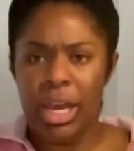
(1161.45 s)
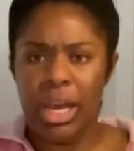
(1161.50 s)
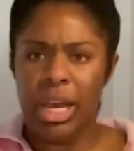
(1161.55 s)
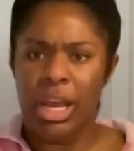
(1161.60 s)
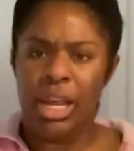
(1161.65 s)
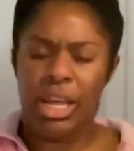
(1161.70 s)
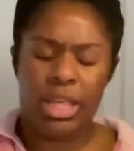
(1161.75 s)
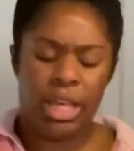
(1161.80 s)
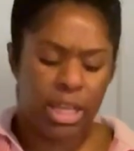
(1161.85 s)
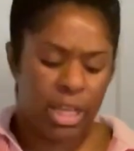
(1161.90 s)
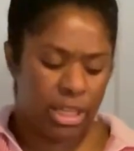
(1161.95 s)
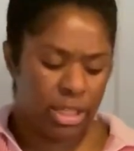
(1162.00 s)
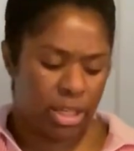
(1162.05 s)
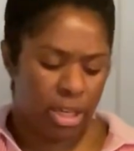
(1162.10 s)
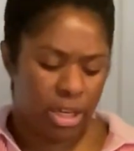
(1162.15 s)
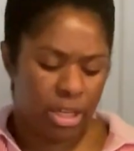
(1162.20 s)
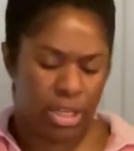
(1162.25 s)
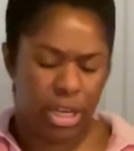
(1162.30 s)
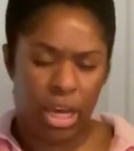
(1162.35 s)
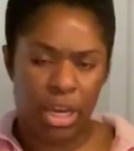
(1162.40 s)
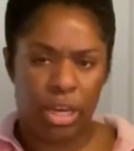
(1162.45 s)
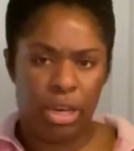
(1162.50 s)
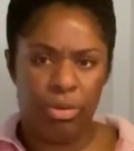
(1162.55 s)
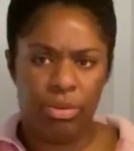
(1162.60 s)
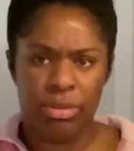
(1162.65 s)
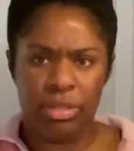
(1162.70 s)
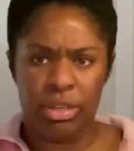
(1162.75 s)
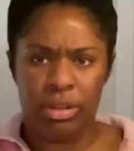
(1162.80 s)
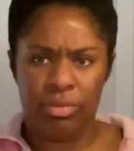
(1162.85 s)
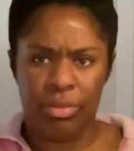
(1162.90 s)
Anything that's going to take you a
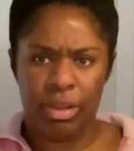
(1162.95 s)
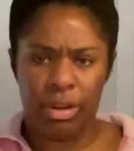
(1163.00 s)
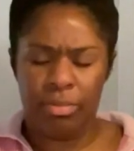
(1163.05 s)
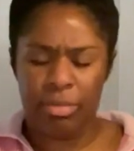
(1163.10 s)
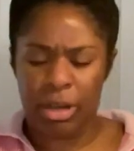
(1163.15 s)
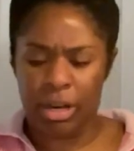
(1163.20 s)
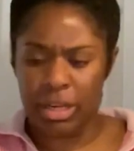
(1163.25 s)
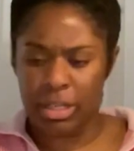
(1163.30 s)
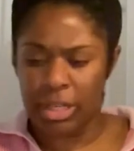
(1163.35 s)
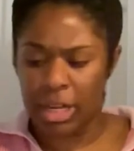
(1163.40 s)
significant amount of